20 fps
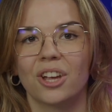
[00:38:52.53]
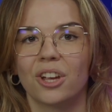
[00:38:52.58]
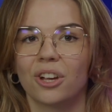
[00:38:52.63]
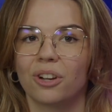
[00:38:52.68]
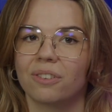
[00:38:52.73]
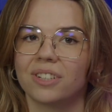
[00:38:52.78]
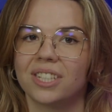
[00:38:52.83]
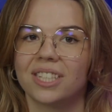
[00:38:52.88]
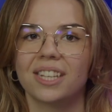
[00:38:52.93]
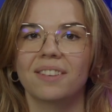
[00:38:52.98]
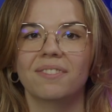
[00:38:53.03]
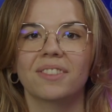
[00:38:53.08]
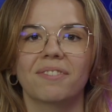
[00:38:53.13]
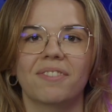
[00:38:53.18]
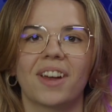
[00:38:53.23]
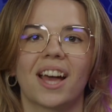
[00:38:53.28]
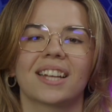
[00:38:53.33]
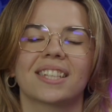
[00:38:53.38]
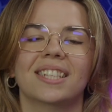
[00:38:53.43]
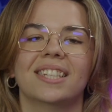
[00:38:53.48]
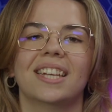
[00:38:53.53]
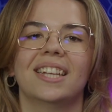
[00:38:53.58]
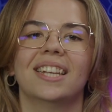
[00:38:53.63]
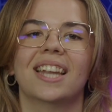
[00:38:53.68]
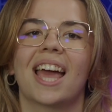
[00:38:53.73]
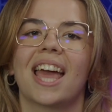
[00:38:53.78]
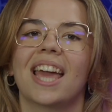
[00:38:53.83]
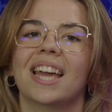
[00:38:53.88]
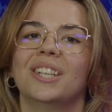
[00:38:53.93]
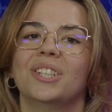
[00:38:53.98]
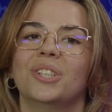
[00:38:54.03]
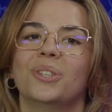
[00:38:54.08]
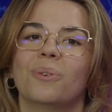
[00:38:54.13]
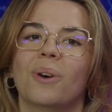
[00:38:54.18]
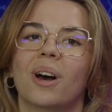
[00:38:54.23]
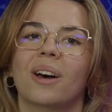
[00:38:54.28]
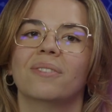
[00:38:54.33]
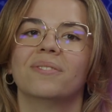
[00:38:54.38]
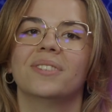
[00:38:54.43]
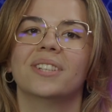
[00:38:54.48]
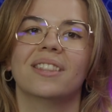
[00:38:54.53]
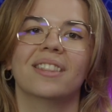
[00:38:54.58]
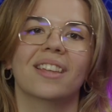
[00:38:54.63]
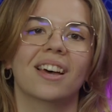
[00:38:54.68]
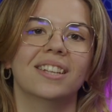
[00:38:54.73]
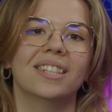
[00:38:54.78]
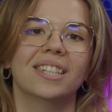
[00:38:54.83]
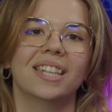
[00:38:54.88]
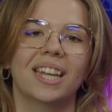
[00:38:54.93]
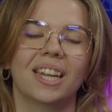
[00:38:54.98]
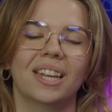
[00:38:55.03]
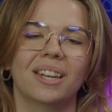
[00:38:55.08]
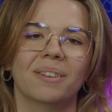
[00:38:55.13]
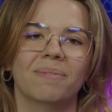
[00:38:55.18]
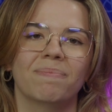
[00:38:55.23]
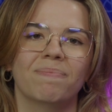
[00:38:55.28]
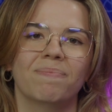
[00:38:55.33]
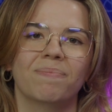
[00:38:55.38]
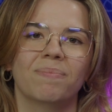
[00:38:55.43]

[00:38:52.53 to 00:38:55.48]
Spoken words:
who received the vaccine at age 12 to 13.